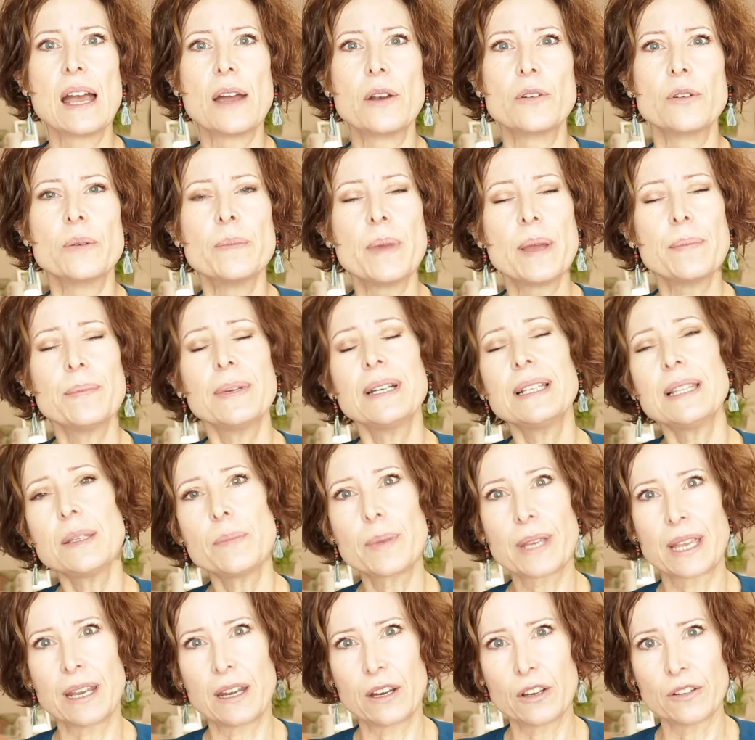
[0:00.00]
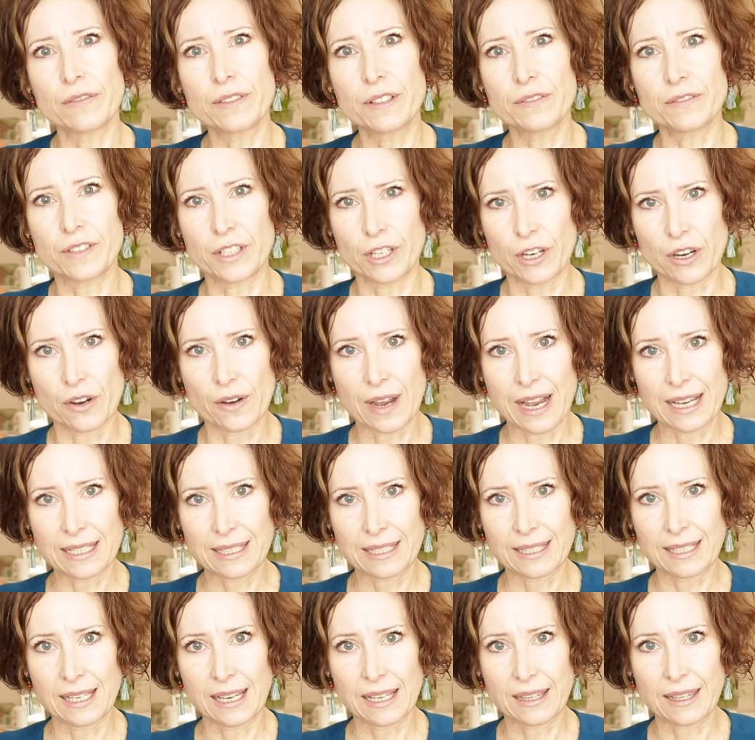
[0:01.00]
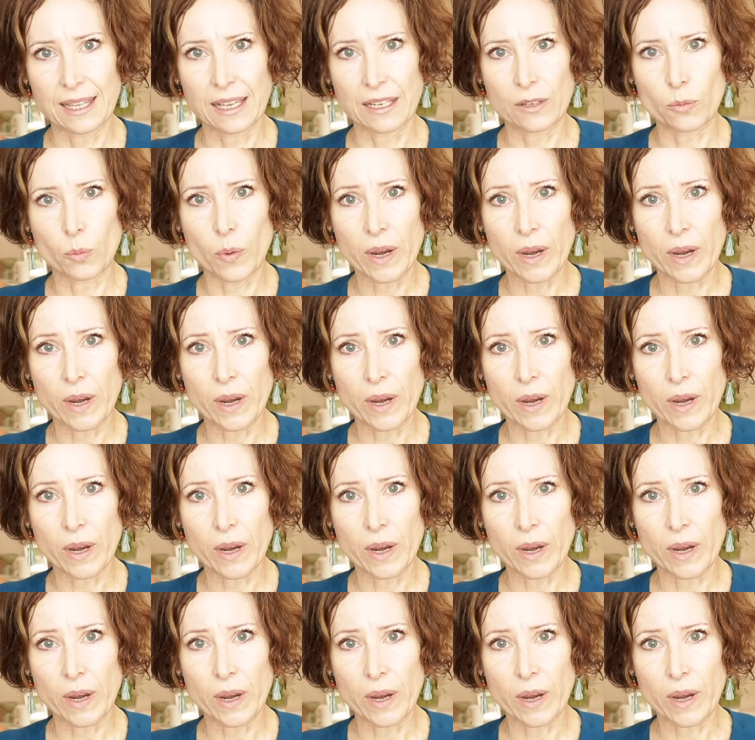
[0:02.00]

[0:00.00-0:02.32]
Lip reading: remember in the beginning of the video, I said that